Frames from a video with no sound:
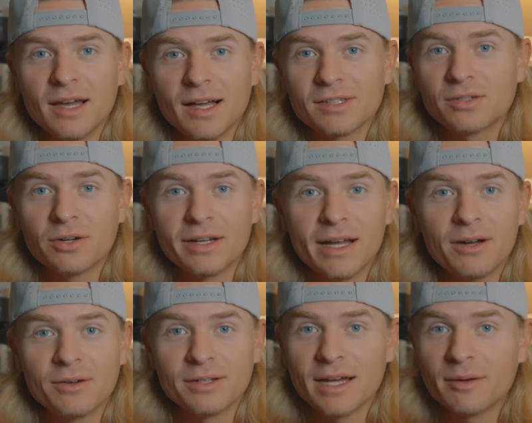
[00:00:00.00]
I started
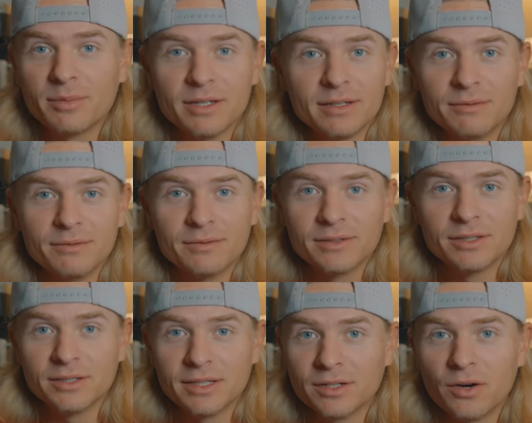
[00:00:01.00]
out not being
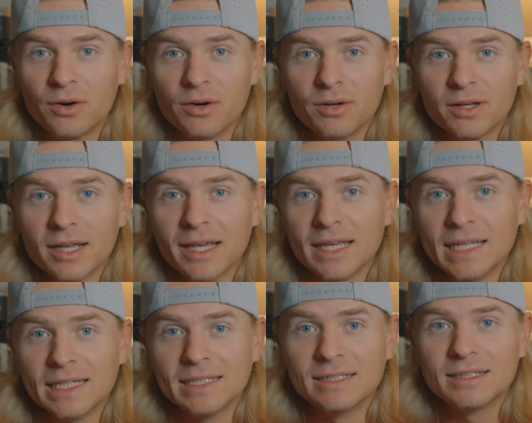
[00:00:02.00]
good at all,
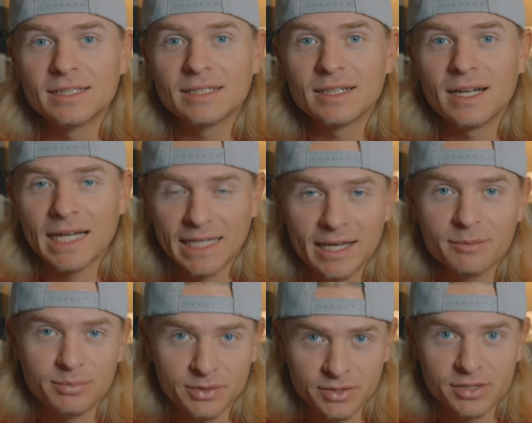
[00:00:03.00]
and I
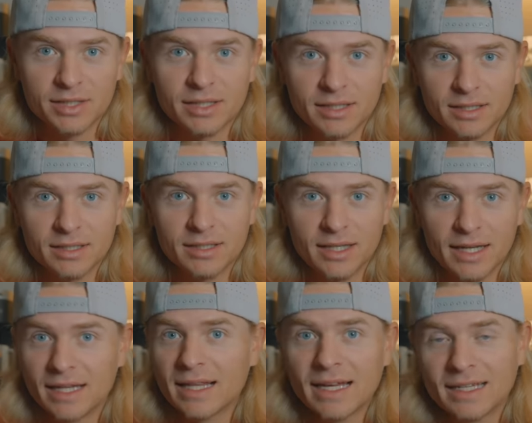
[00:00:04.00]
kept pushing.
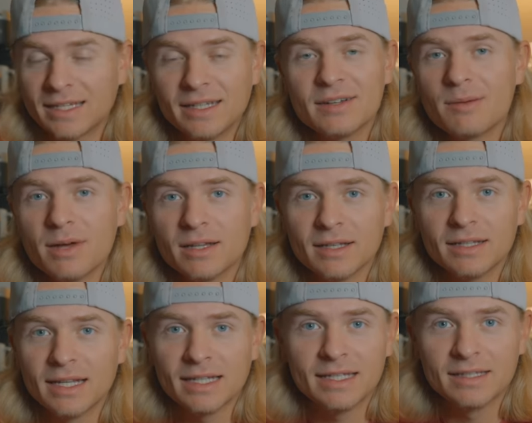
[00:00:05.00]
And that kid, I'm not letting
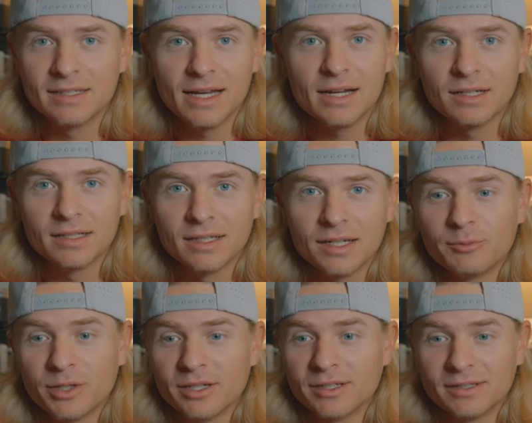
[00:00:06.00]
that kid down,
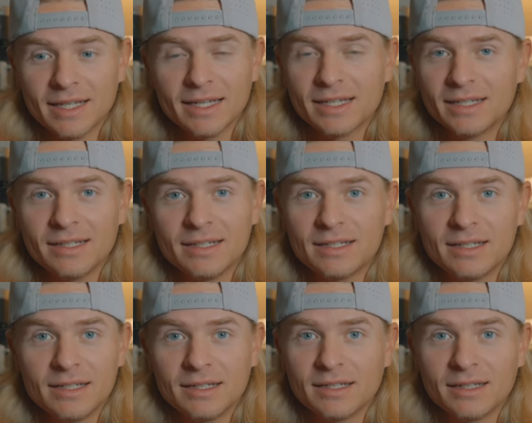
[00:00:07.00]
because that kid,
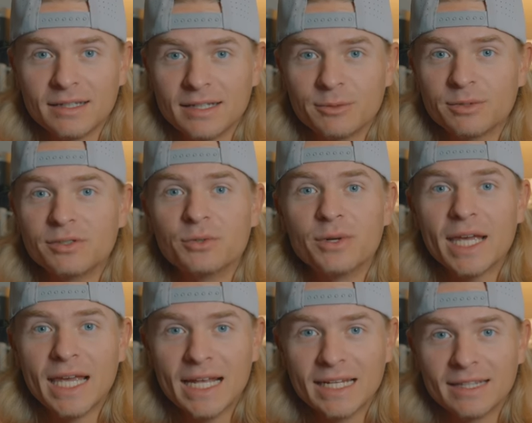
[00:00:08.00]
he would do
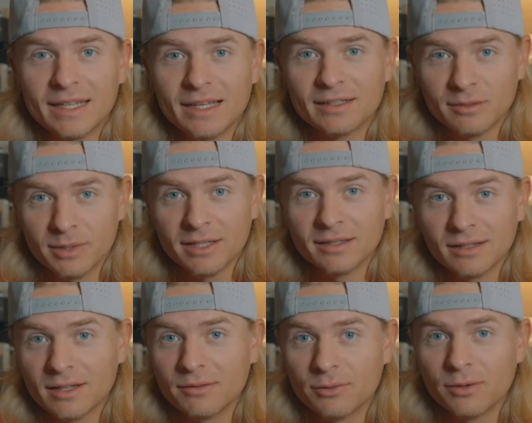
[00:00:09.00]
anything to be at the
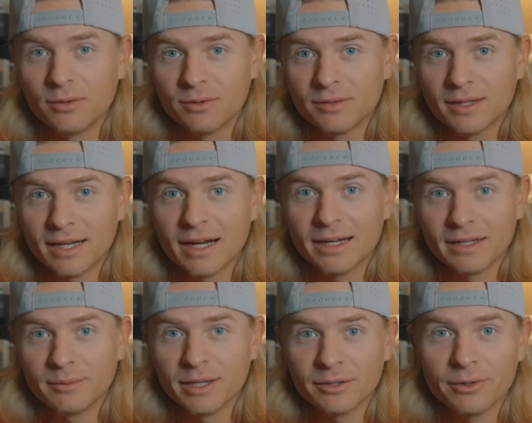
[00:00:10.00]
level that I
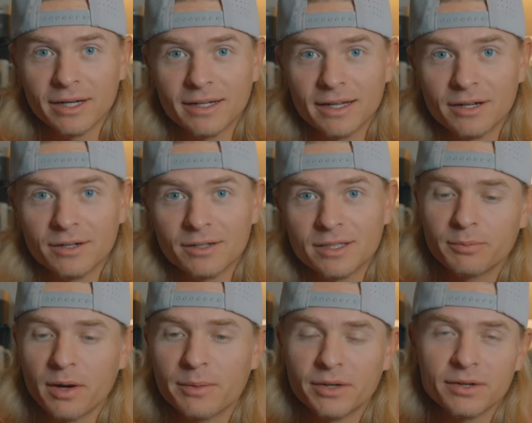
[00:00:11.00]
am at right now. You've
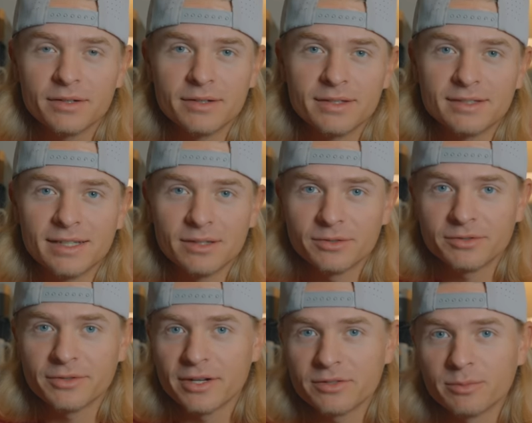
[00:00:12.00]
probably heard of this
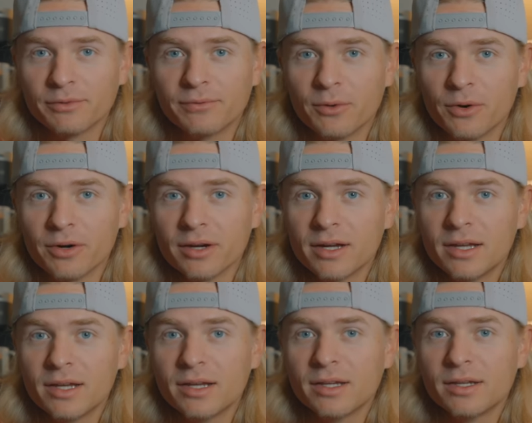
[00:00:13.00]
illustration before.
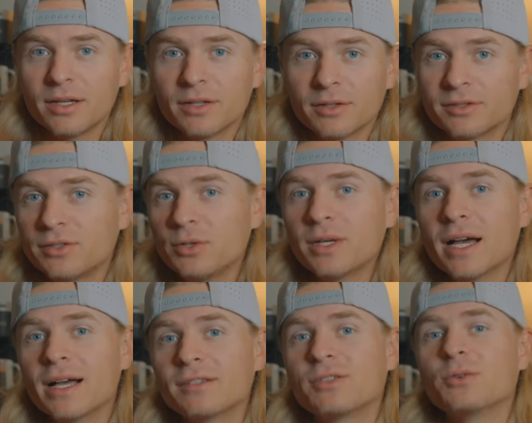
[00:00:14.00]
There's two
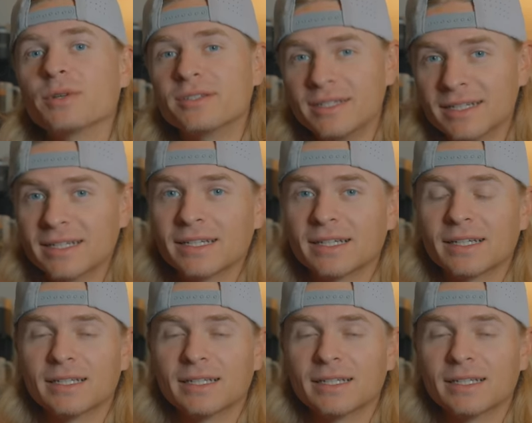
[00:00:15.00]
guys who are digging.